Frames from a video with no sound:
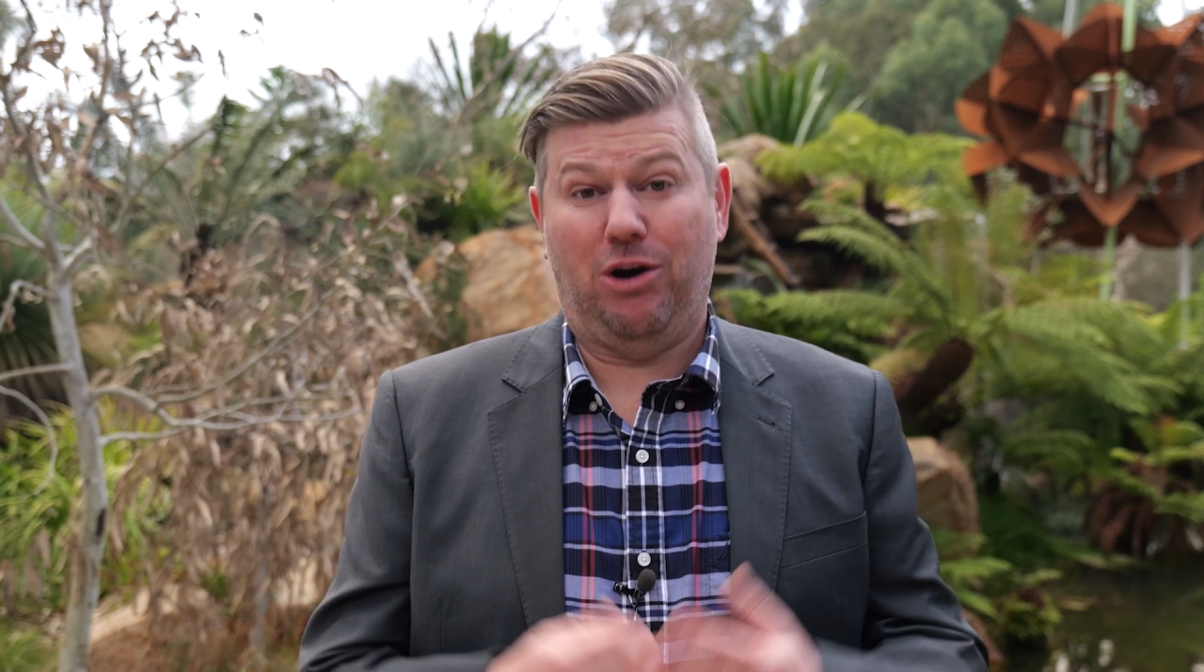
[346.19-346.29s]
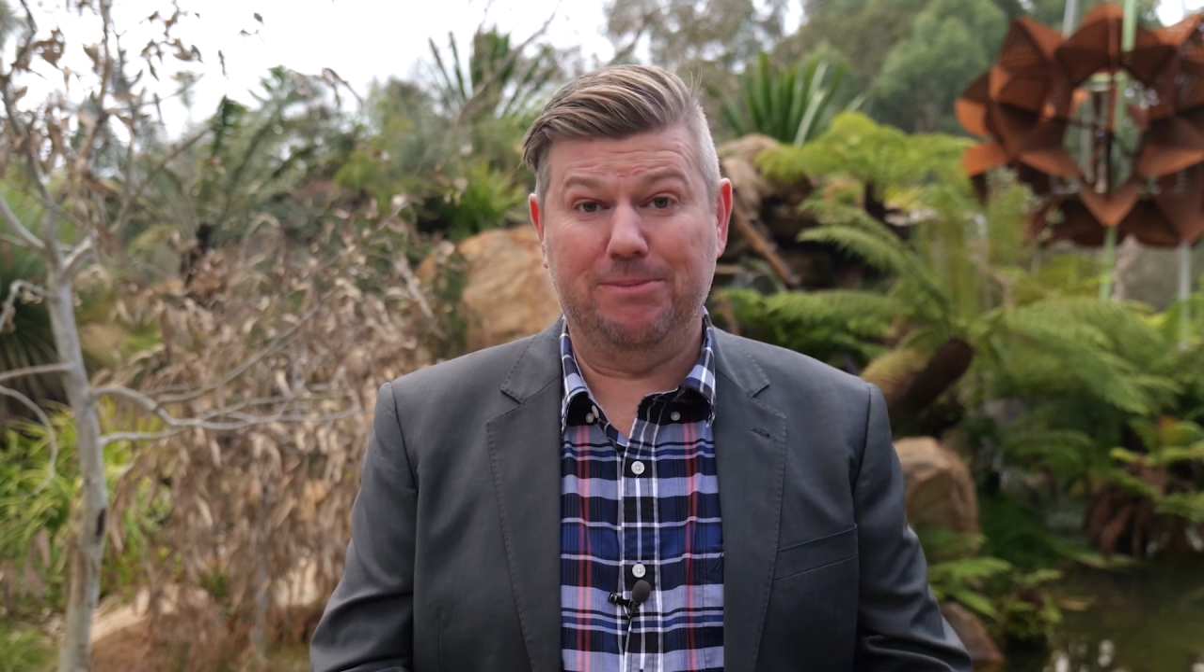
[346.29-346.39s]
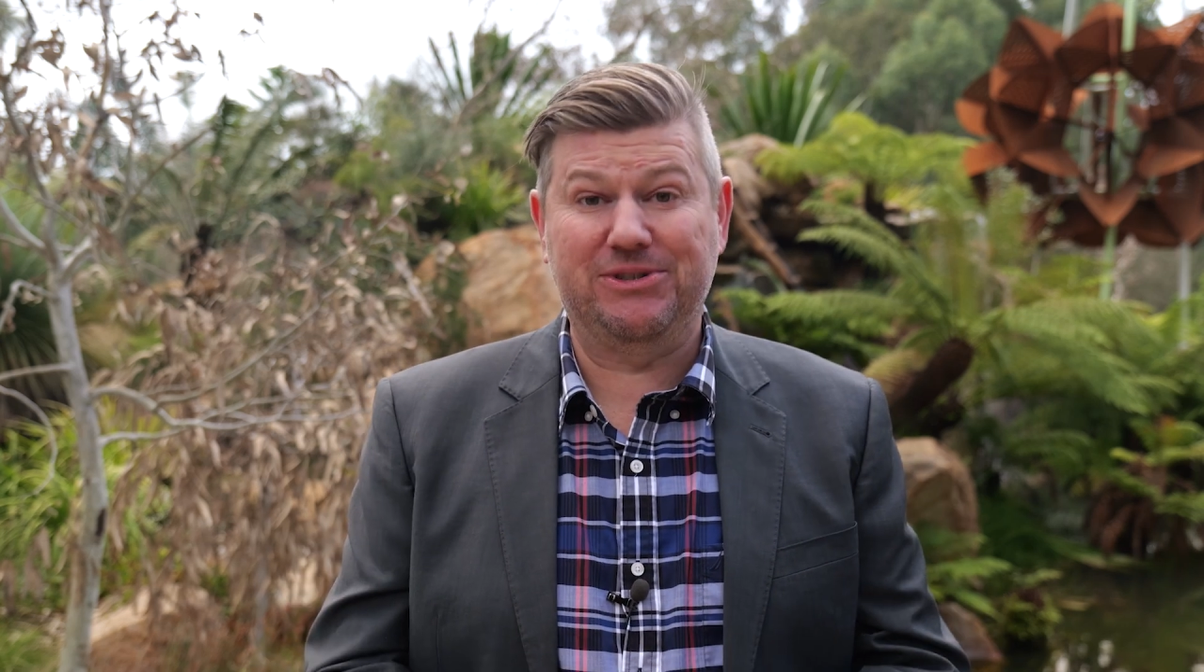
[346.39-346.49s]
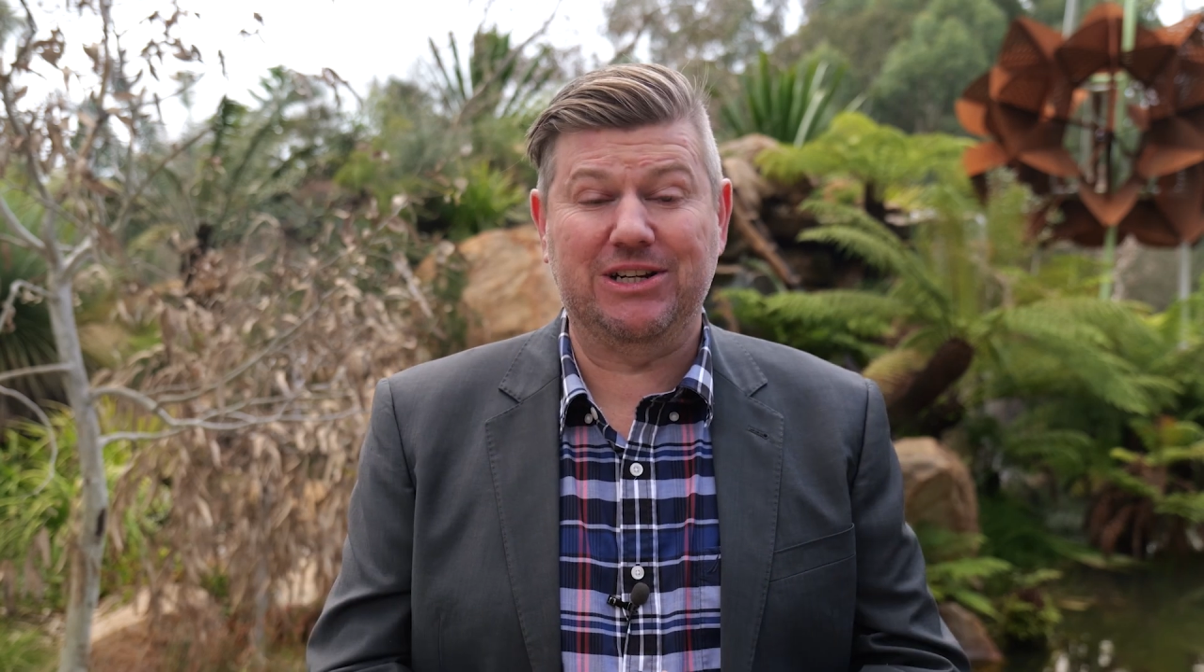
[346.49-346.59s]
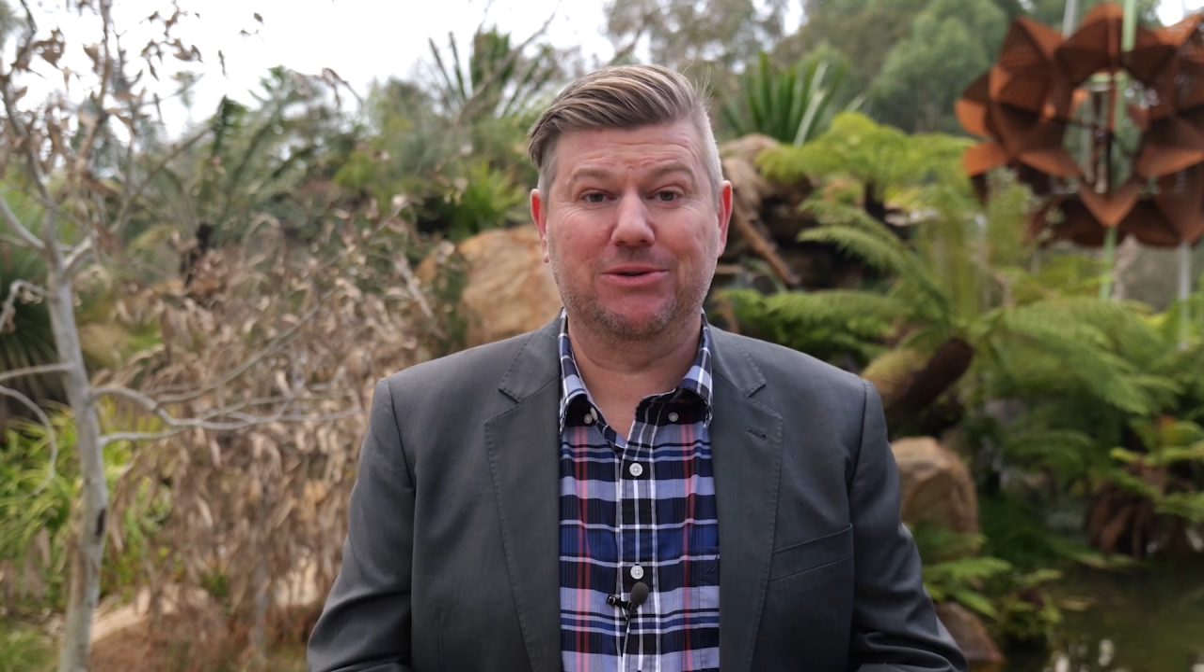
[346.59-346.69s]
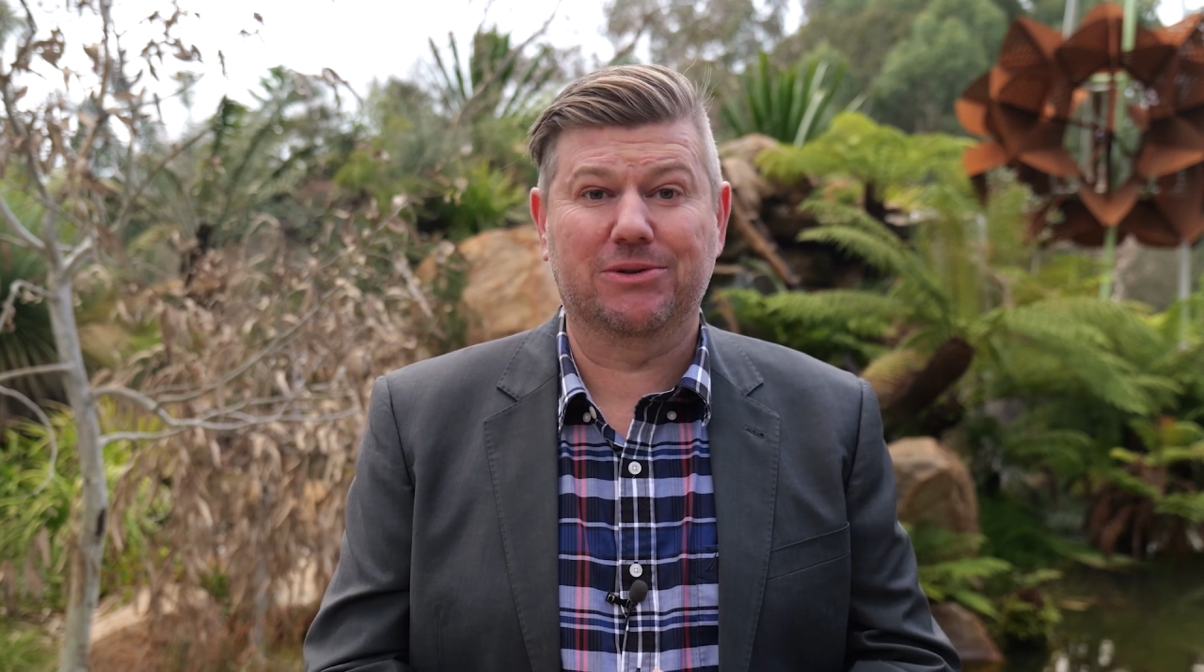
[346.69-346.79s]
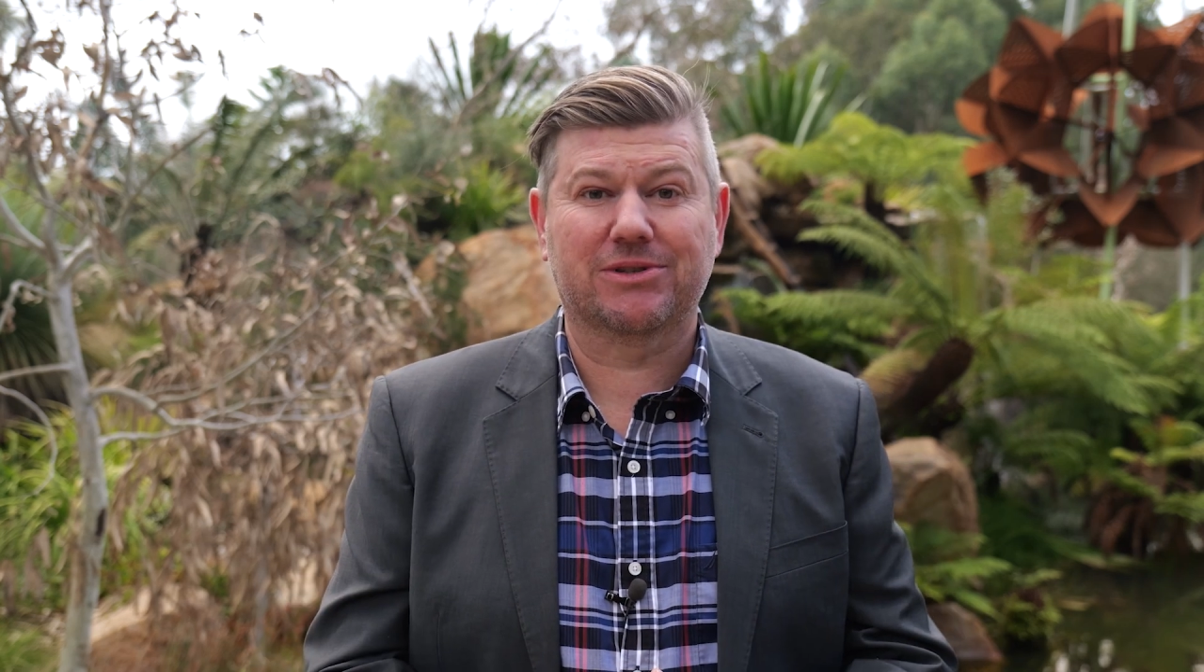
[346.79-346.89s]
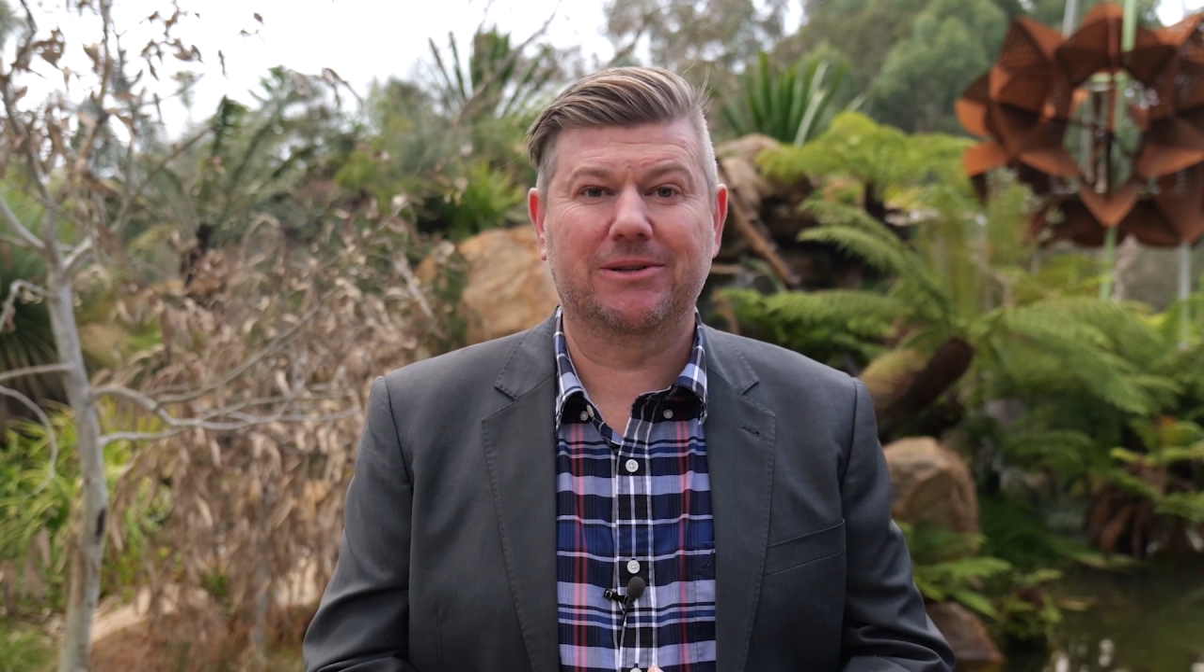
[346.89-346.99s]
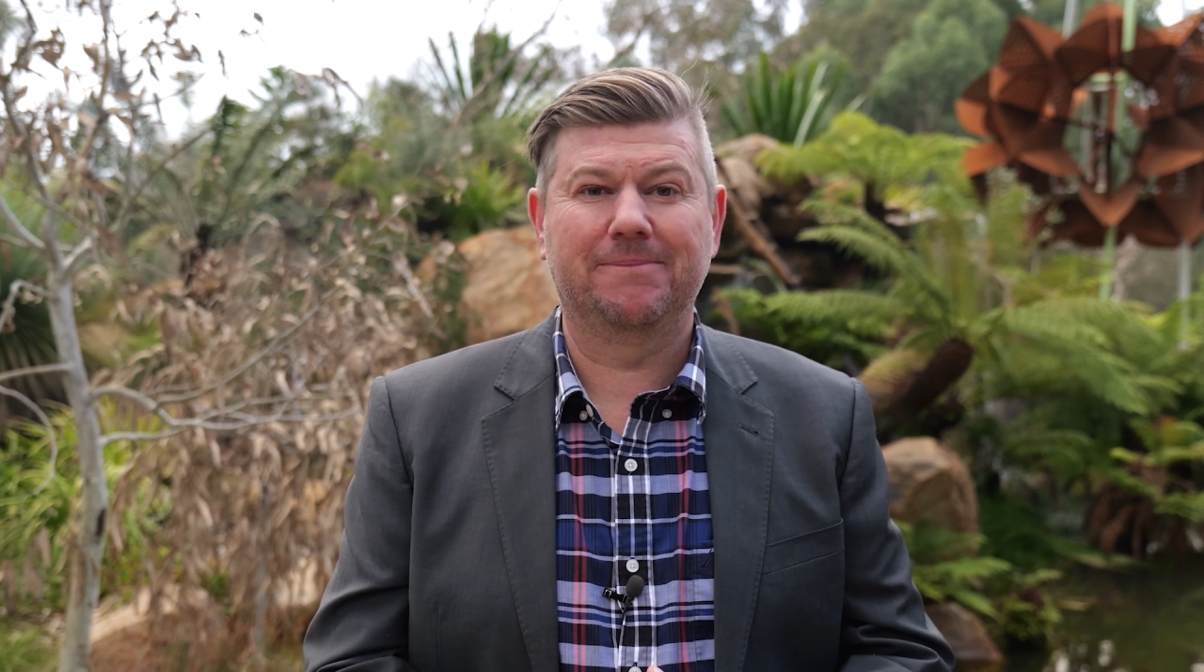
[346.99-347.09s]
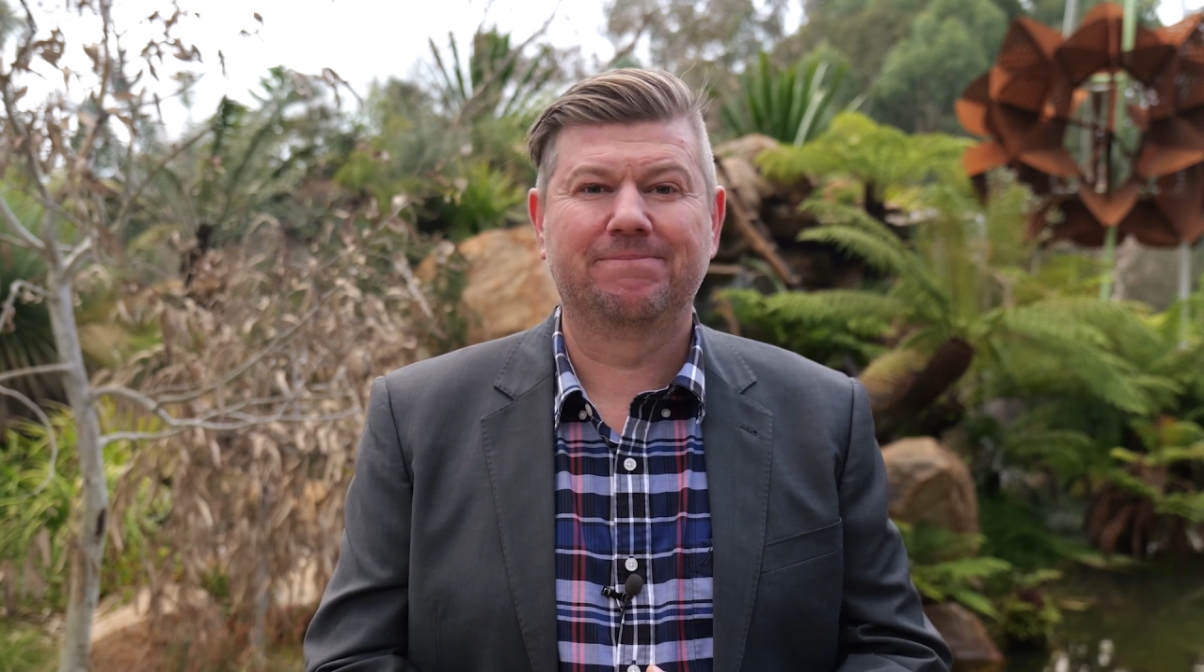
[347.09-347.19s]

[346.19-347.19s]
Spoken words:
obstacles.